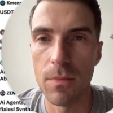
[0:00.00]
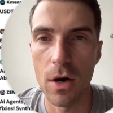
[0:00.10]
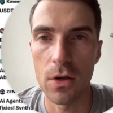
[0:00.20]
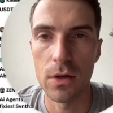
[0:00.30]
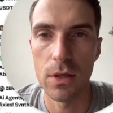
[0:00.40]

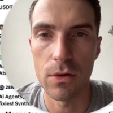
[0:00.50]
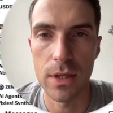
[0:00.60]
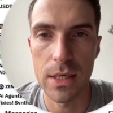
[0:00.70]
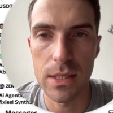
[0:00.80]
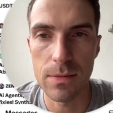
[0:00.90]
model. And
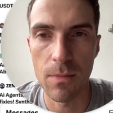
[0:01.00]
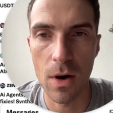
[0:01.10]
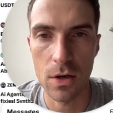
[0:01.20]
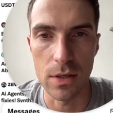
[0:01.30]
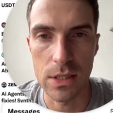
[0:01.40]
this
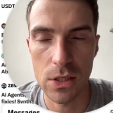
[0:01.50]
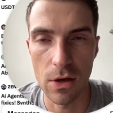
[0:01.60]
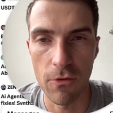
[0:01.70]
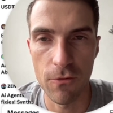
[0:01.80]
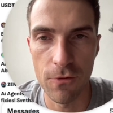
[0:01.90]
model is
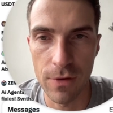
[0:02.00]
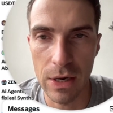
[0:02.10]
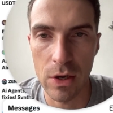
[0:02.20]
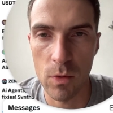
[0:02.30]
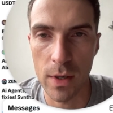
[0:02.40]

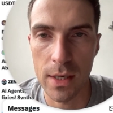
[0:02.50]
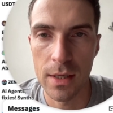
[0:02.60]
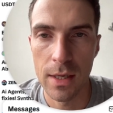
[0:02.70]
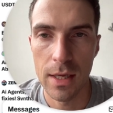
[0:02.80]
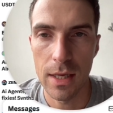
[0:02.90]
very quick.
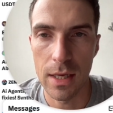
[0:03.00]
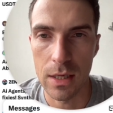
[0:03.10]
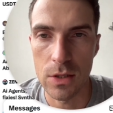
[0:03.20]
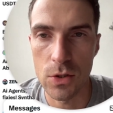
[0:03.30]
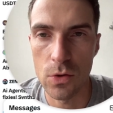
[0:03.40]
It
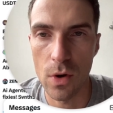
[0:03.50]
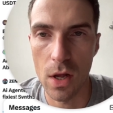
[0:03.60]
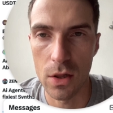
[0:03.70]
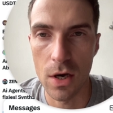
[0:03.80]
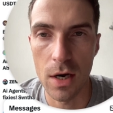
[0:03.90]
can do a
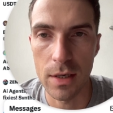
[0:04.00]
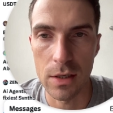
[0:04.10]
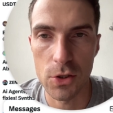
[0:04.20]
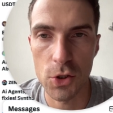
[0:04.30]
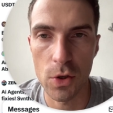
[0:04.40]
lot, and
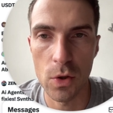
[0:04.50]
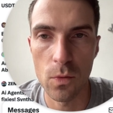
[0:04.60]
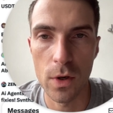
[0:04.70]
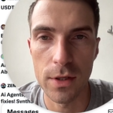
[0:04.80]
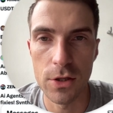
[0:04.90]
I'll show you
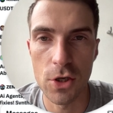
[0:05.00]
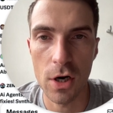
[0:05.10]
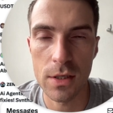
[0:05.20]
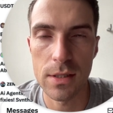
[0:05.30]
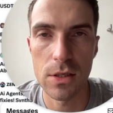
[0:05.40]
what the
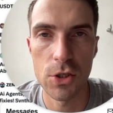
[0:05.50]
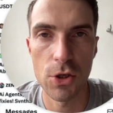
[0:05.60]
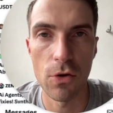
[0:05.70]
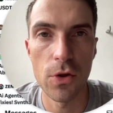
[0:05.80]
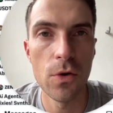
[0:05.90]
docs
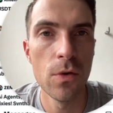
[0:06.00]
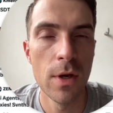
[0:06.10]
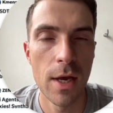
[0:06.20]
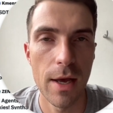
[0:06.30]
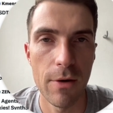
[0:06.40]
show you
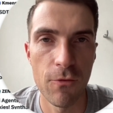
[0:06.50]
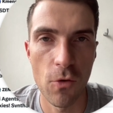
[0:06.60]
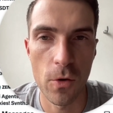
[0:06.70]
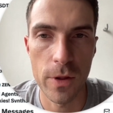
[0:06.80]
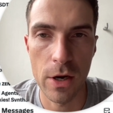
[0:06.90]

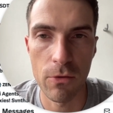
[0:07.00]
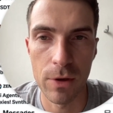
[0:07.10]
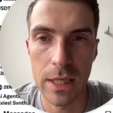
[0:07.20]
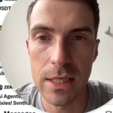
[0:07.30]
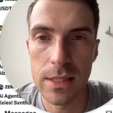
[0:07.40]
for their
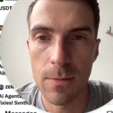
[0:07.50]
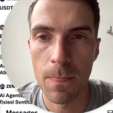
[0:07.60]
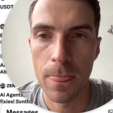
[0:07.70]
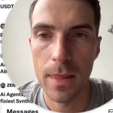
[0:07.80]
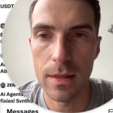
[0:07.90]
release.
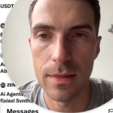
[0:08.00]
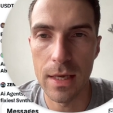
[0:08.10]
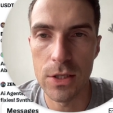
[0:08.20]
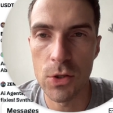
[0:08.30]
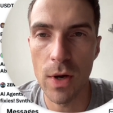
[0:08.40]

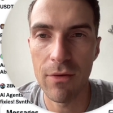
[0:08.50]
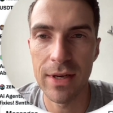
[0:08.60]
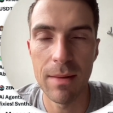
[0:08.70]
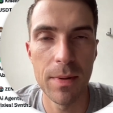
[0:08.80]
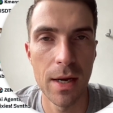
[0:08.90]
They do have an
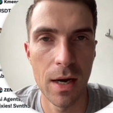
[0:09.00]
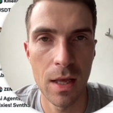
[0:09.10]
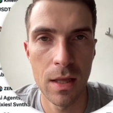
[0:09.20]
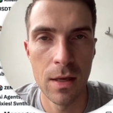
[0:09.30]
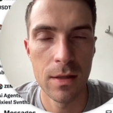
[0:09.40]

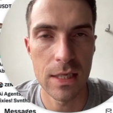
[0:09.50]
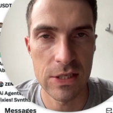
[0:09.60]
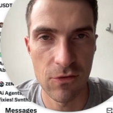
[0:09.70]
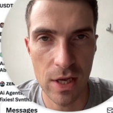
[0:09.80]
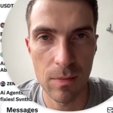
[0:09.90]
API that's
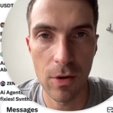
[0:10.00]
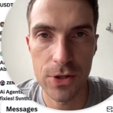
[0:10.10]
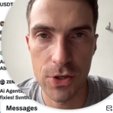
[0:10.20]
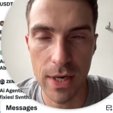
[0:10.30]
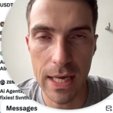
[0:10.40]
available
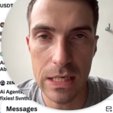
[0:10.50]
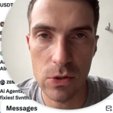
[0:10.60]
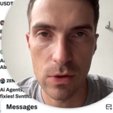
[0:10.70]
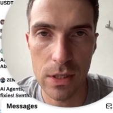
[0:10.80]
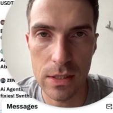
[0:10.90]
today,
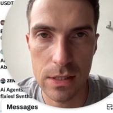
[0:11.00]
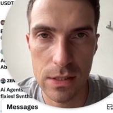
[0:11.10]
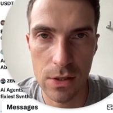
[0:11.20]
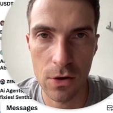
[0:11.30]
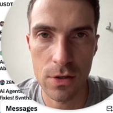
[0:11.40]
so you can
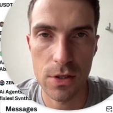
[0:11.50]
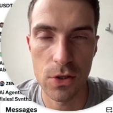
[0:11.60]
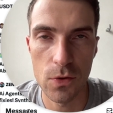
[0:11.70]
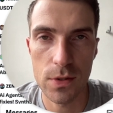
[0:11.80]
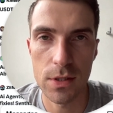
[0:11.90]
start
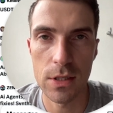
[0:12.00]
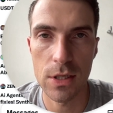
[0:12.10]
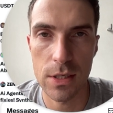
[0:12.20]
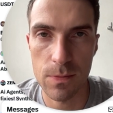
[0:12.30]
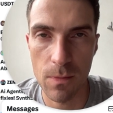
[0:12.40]
using
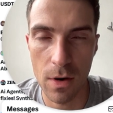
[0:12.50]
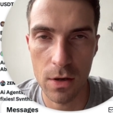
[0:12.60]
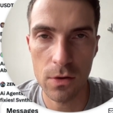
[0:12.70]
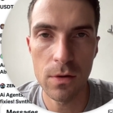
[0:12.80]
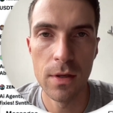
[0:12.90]
this
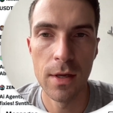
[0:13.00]
model.